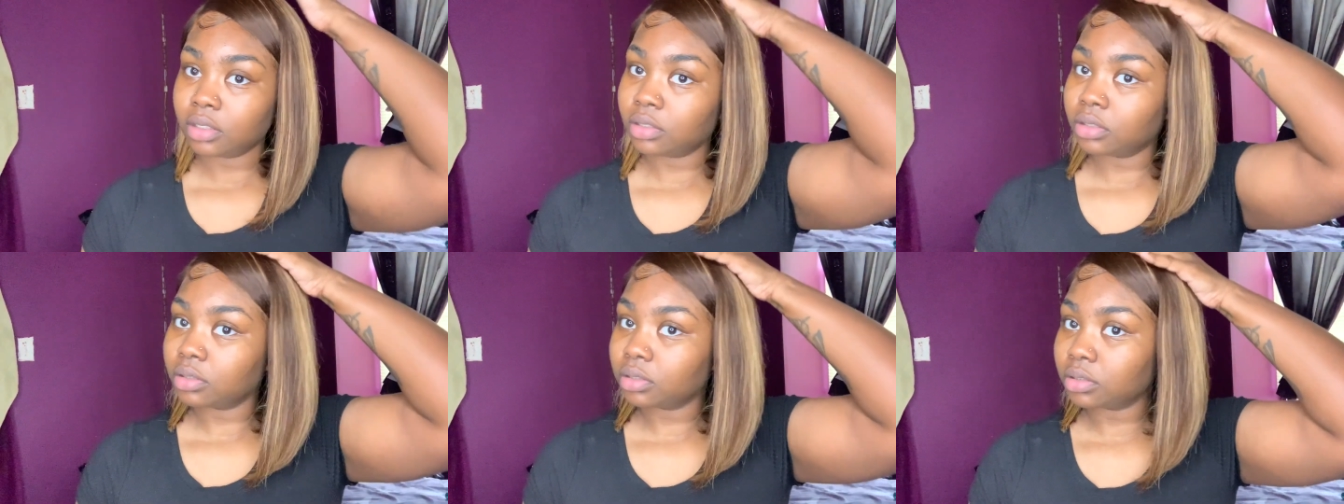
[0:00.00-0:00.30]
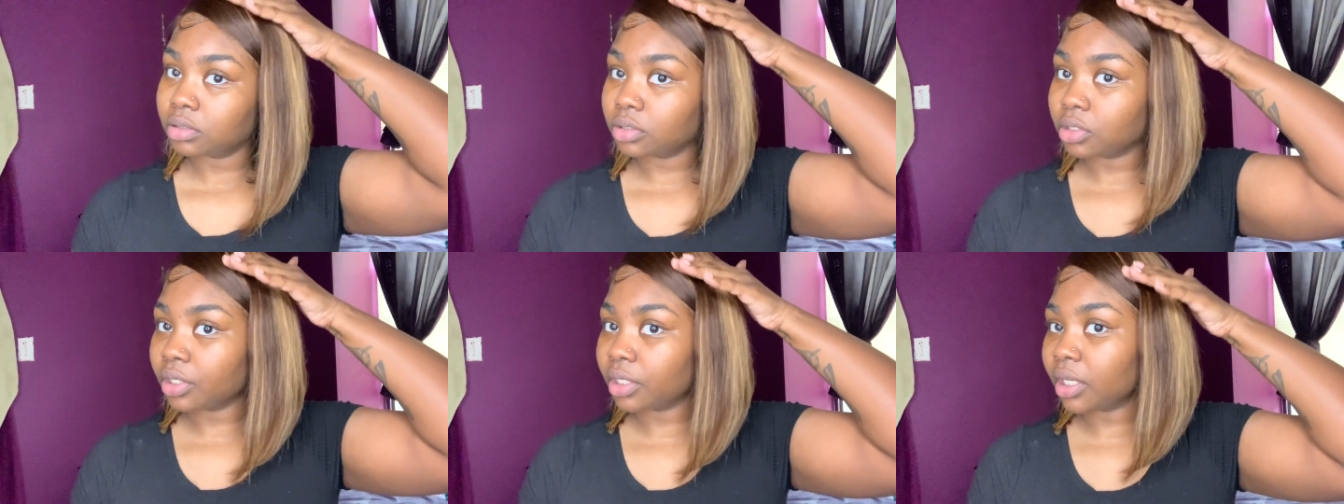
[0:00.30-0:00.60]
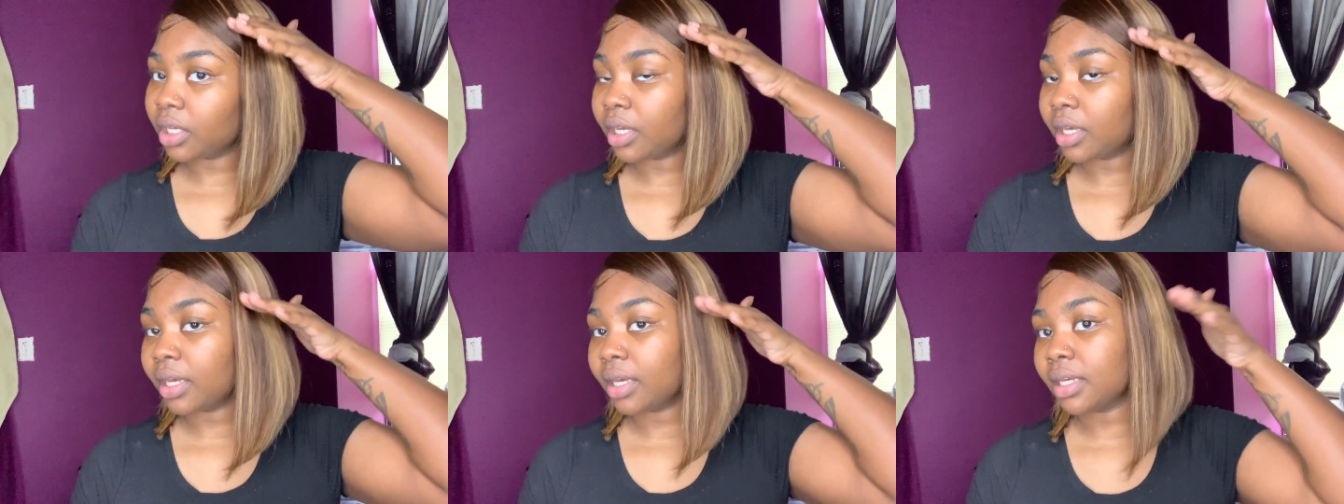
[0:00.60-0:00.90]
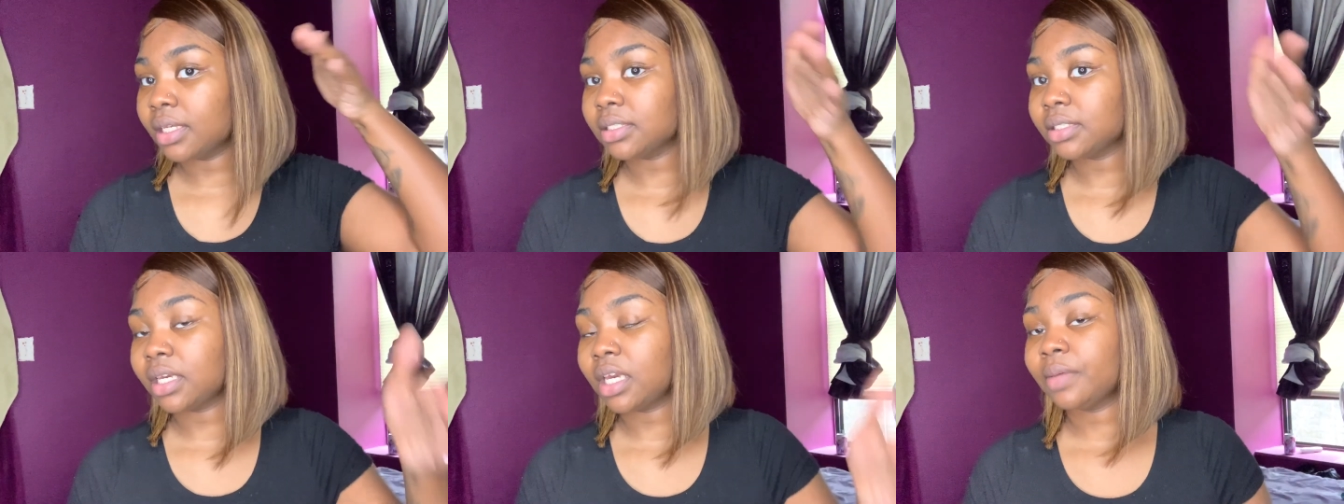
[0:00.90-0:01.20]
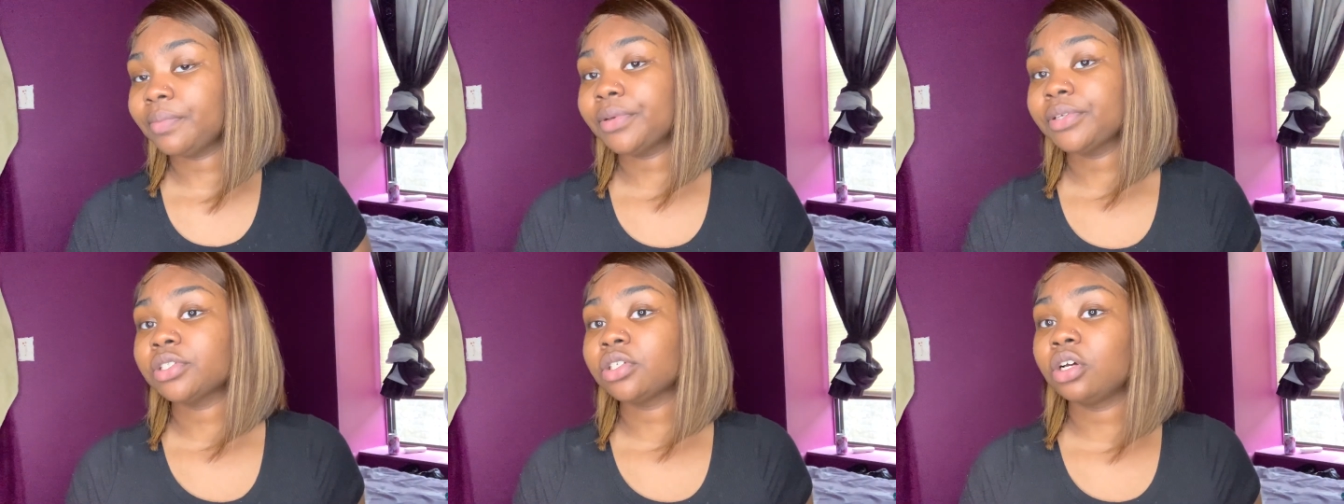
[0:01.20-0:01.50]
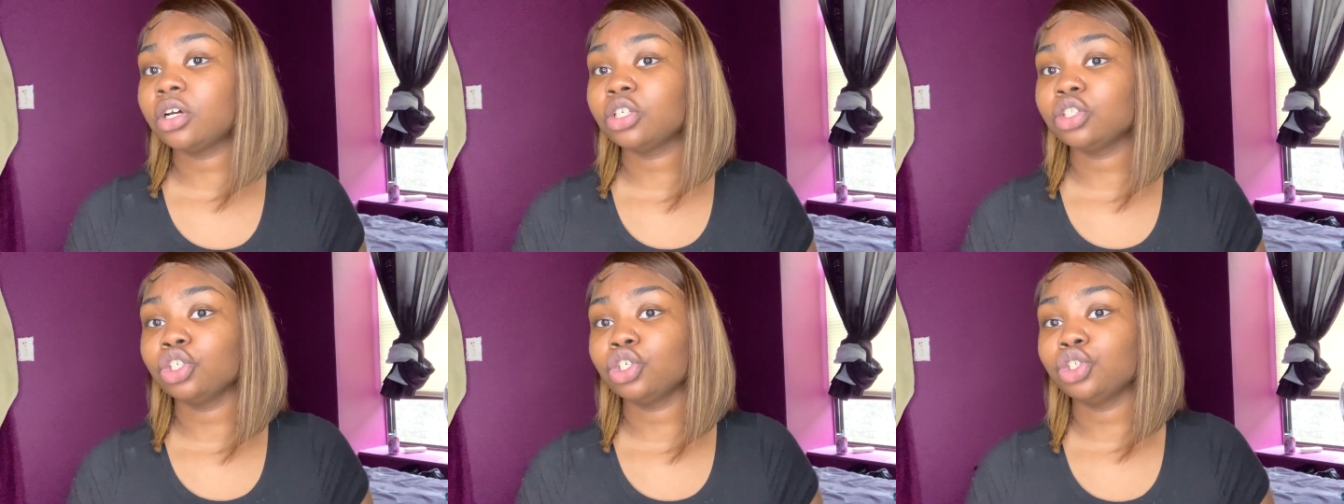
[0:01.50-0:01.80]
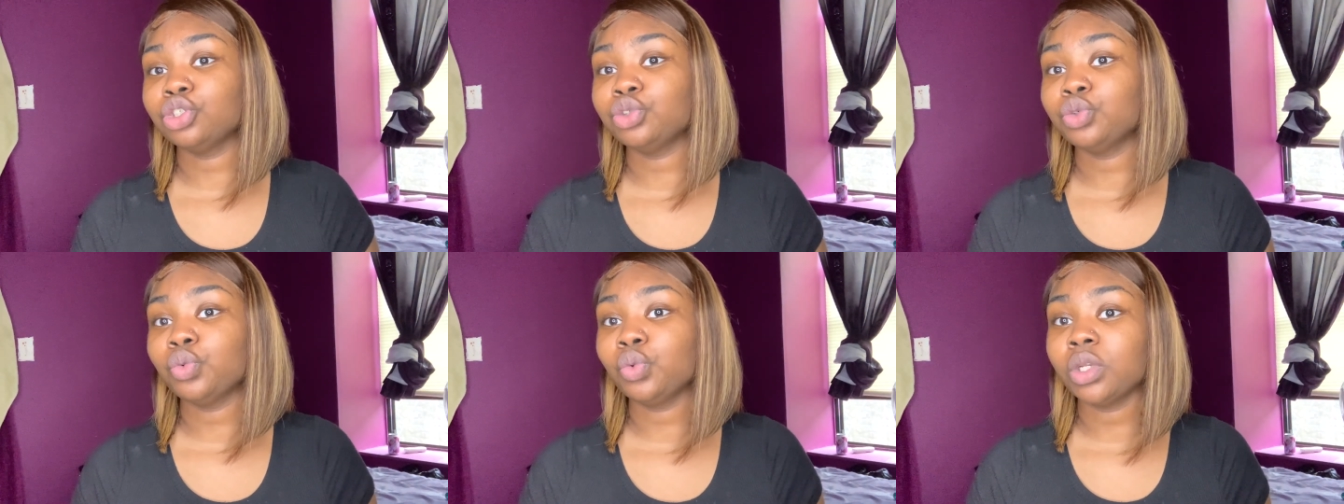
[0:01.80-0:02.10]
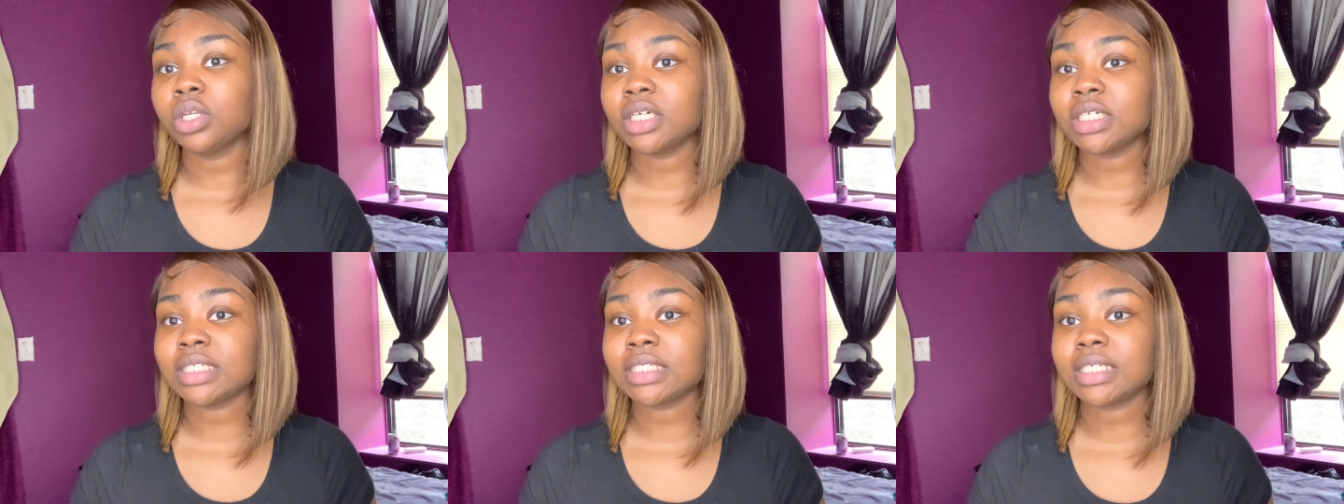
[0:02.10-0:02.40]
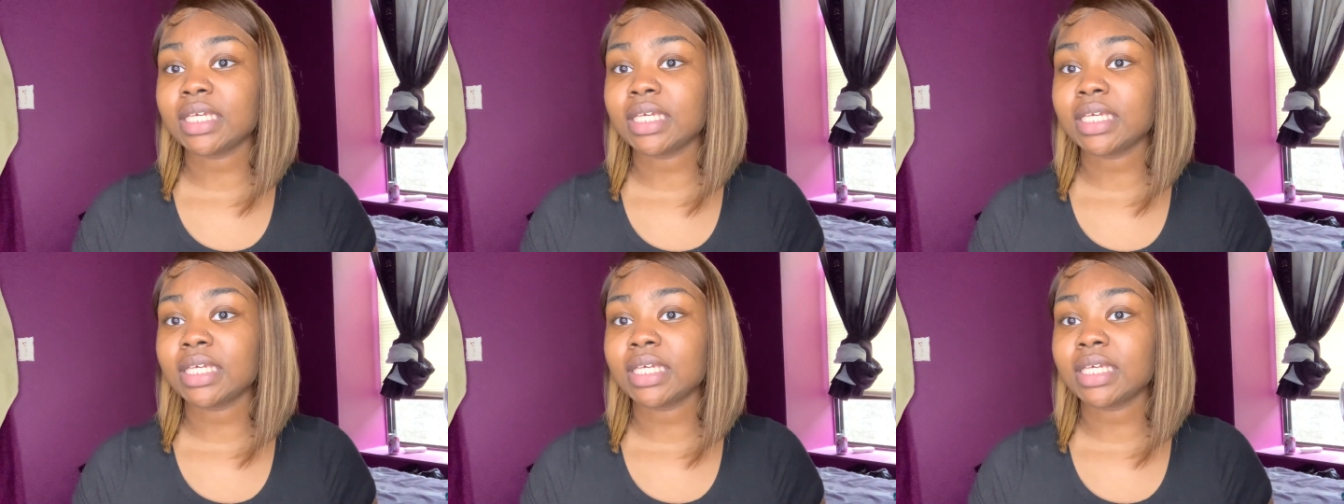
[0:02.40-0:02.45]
So yeah, it's Amazon Nadula's